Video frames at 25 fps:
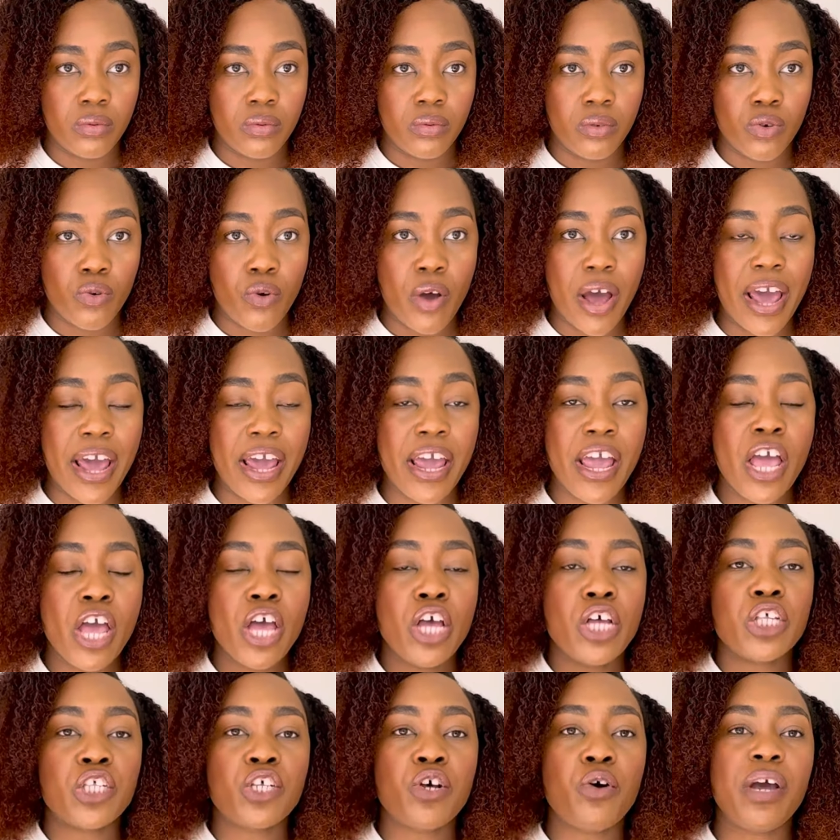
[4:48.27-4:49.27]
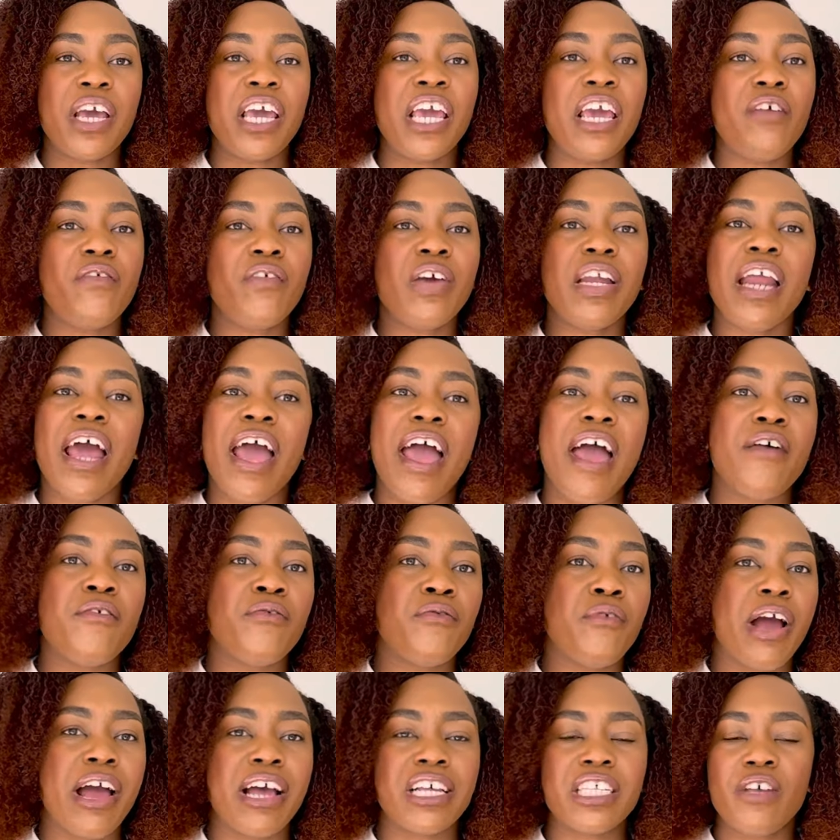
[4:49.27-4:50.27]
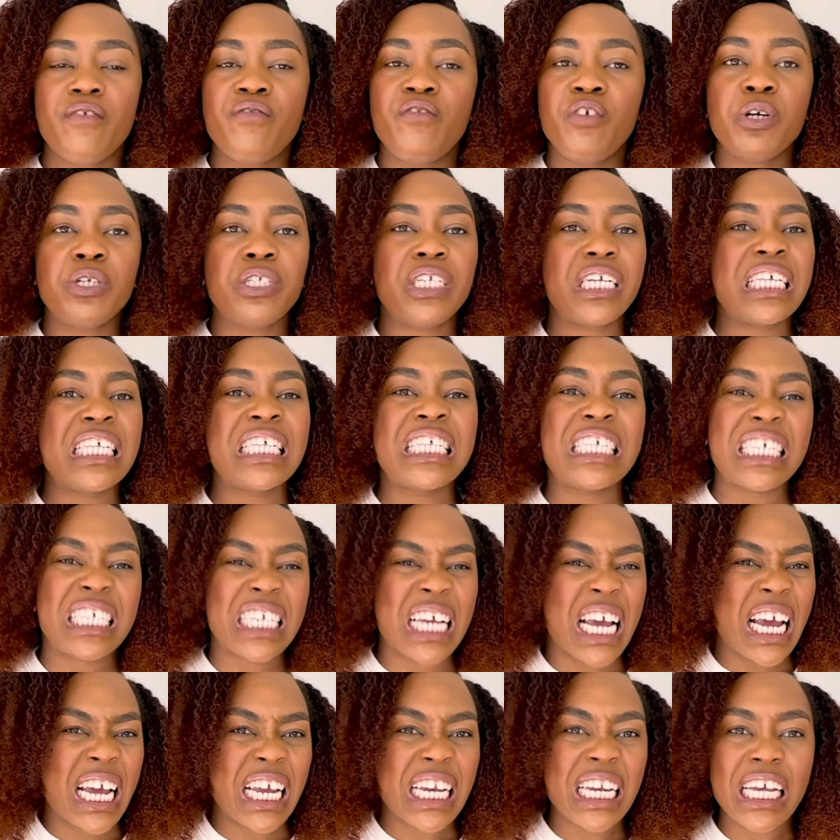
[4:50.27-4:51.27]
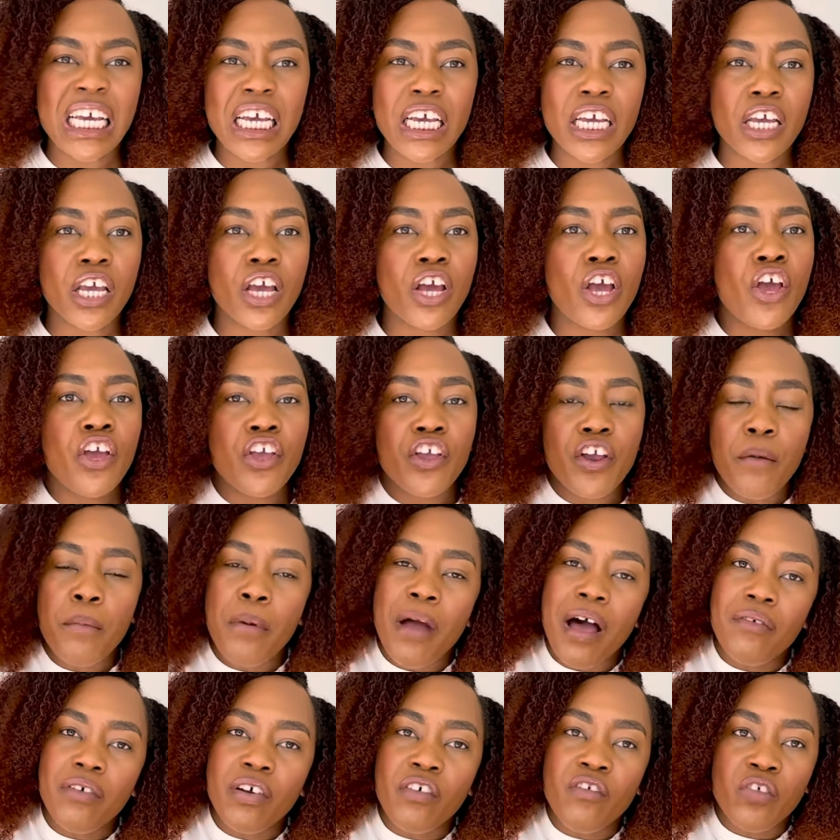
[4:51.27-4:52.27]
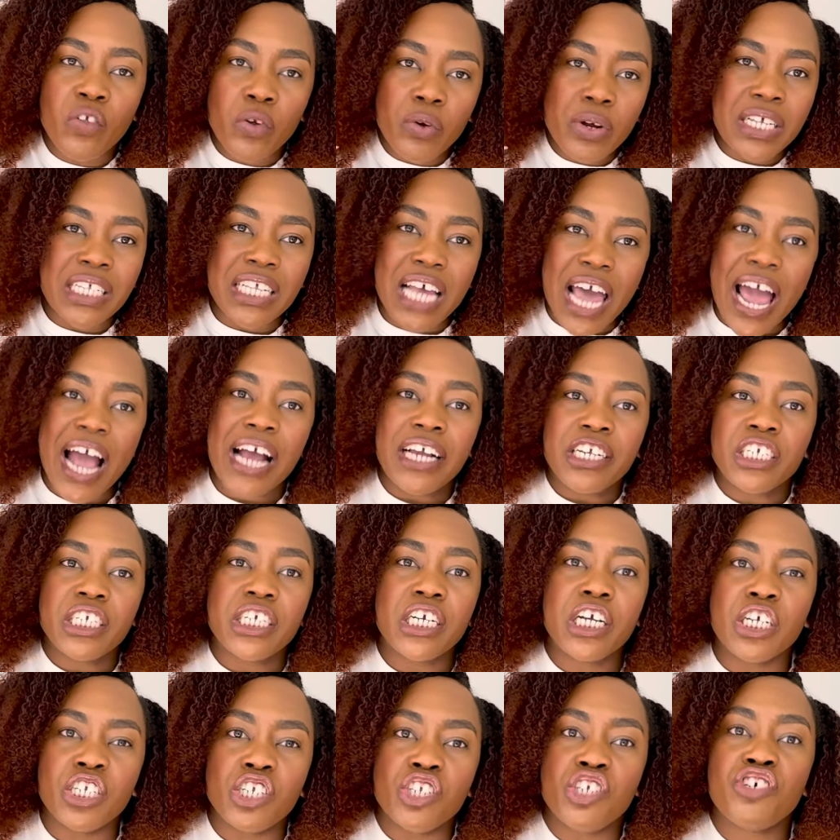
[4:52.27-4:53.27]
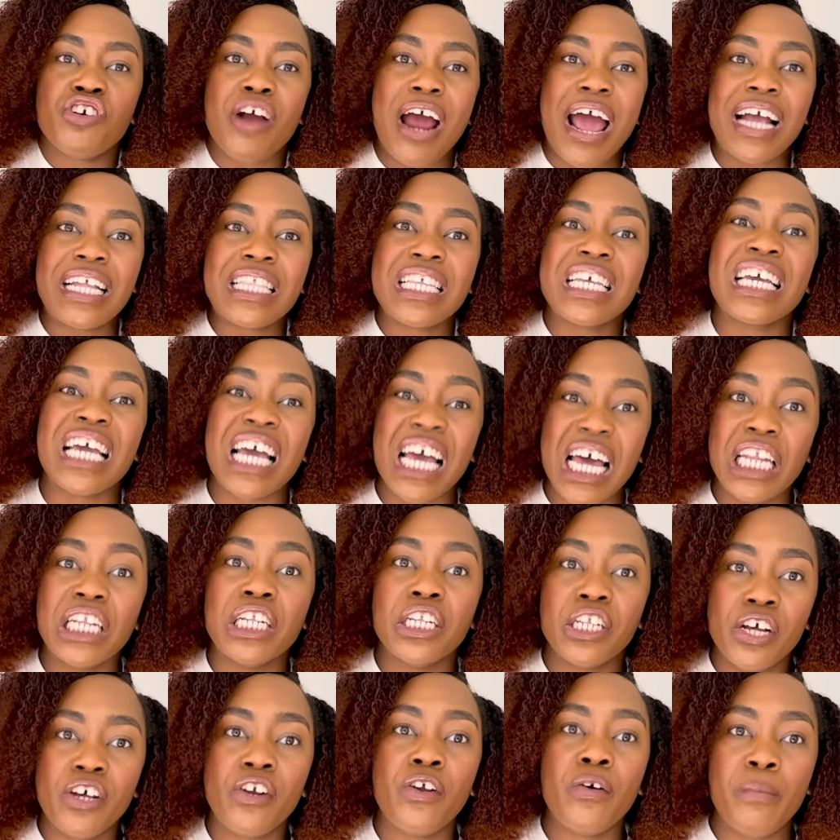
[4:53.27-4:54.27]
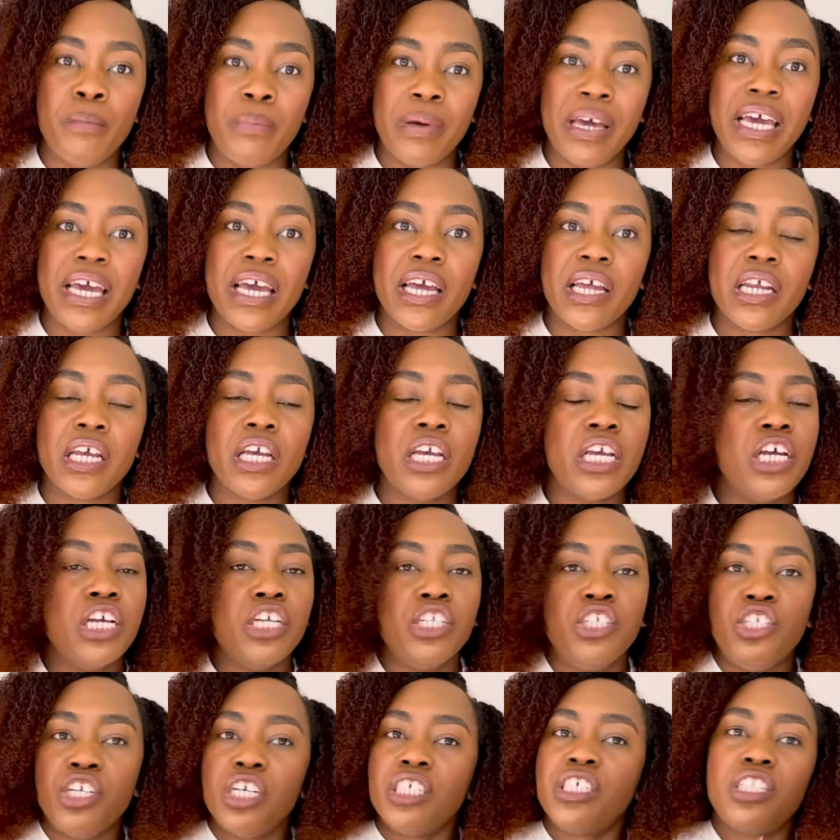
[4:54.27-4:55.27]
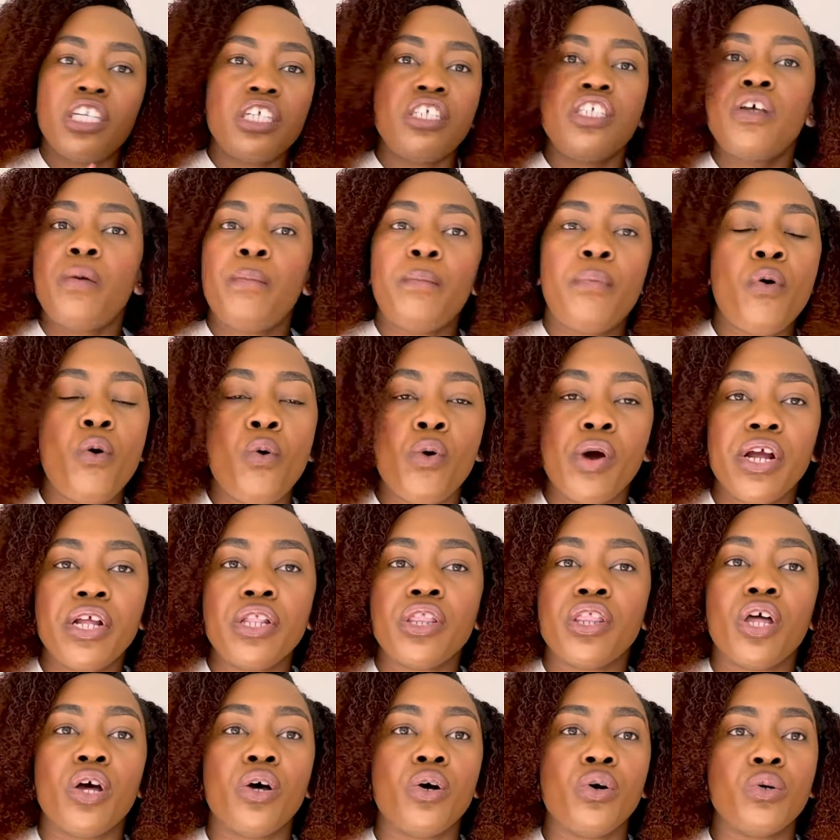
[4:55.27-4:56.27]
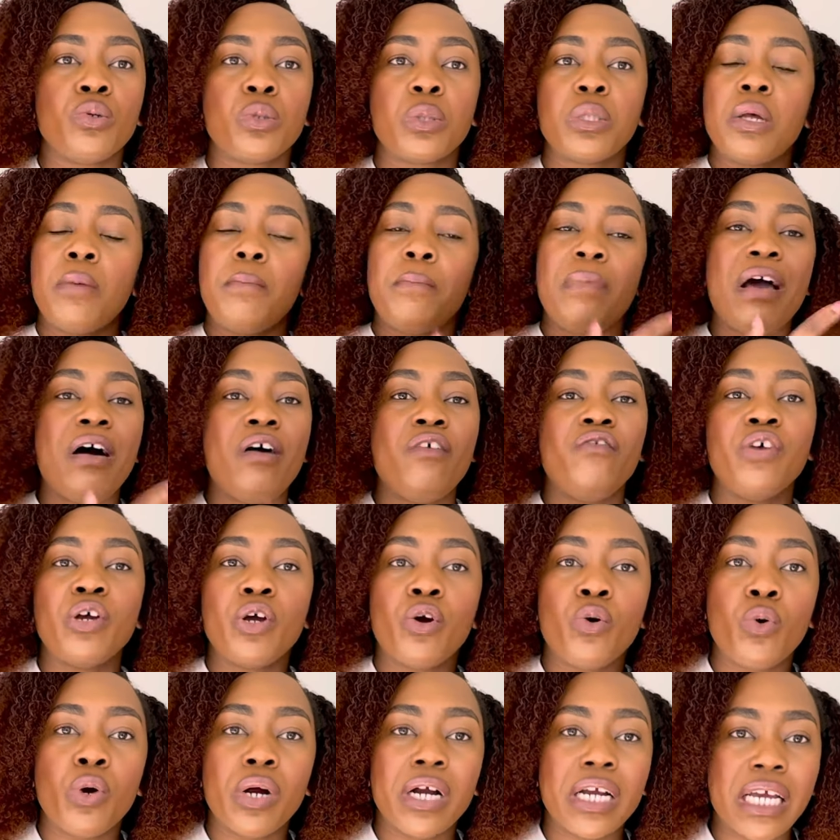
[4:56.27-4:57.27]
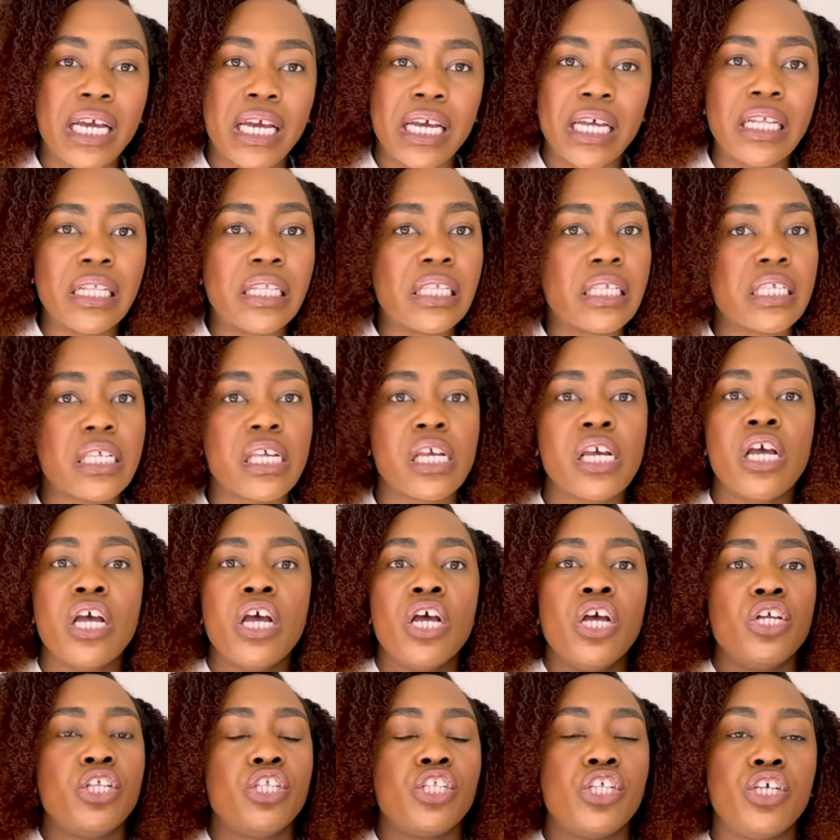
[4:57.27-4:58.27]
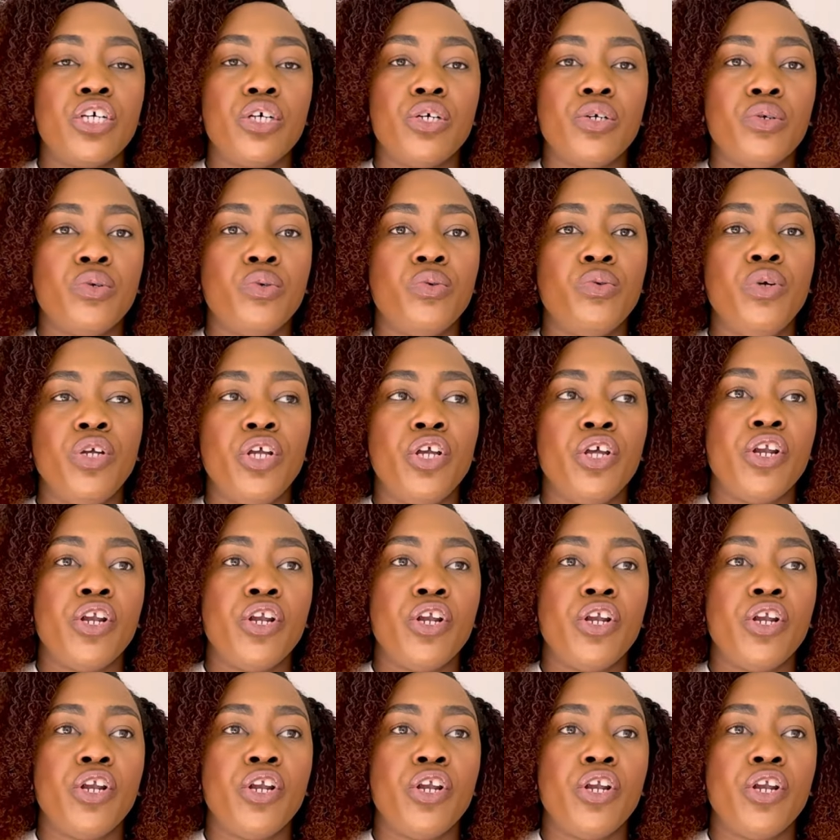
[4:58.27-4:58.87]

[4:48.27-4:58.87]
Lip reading: Okay? So even at rest, if you're just standing, your pelvic floor is actually contracting a little bit just to support those pelvic organs, to,